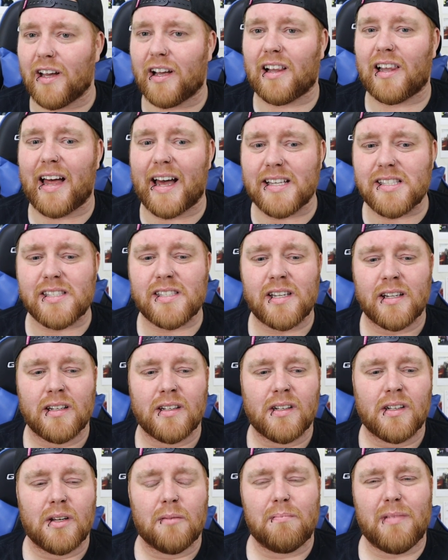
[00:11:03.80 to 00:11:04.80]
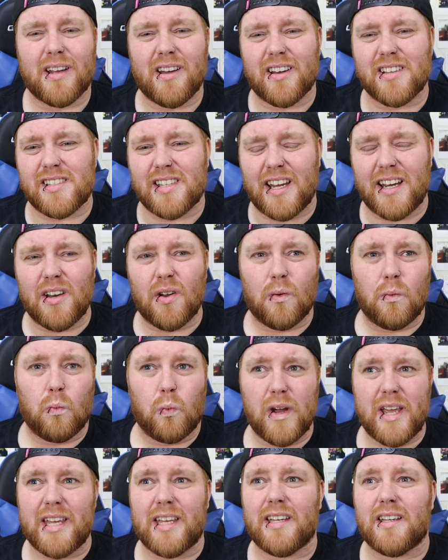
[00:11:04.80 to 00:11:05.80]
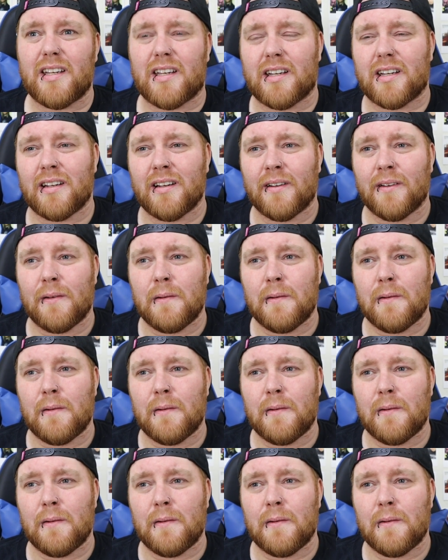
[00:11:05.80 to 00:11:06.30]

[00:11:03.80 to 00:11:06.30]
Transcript: your class. Because in a week,